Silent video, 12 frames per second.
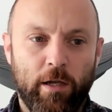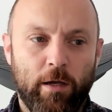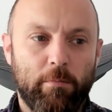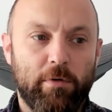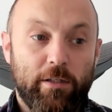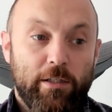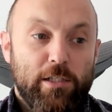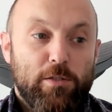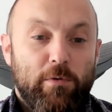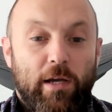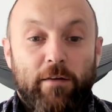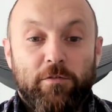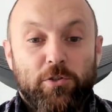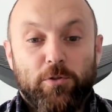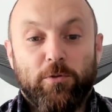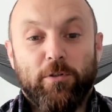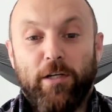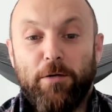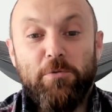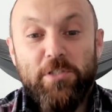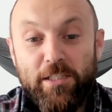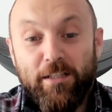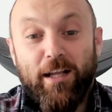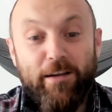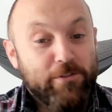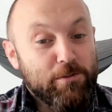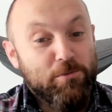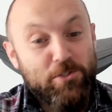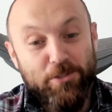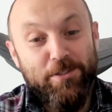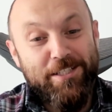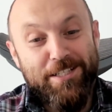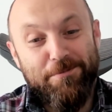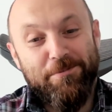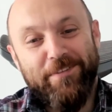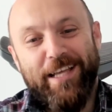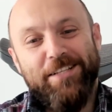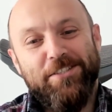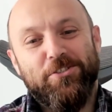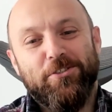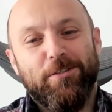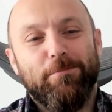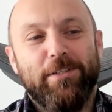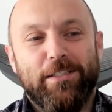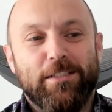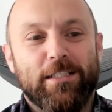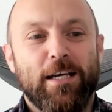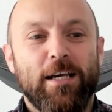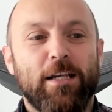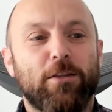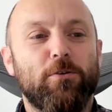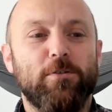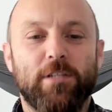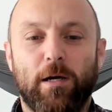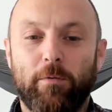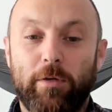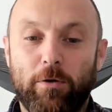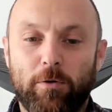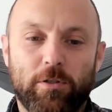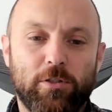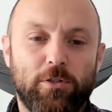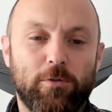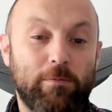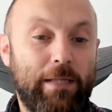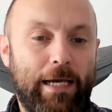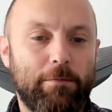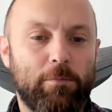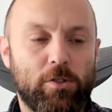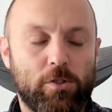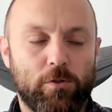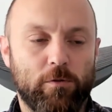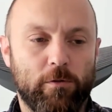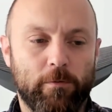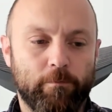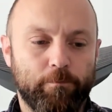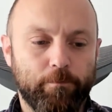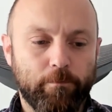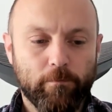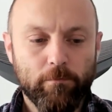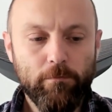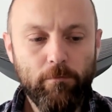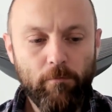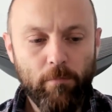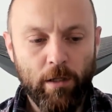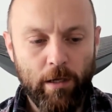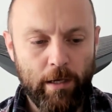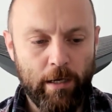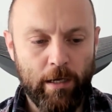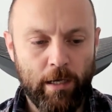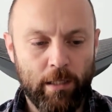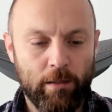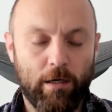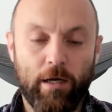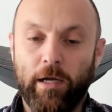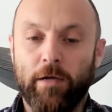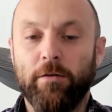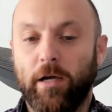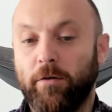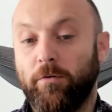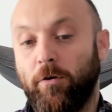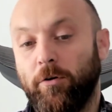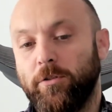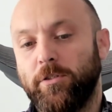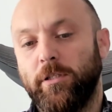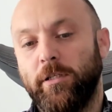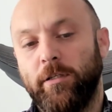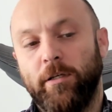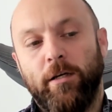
But at least we have sugar, and we still have some sugar, some of that sugar, because it turns out we don't consume that much sugar. And I honestly,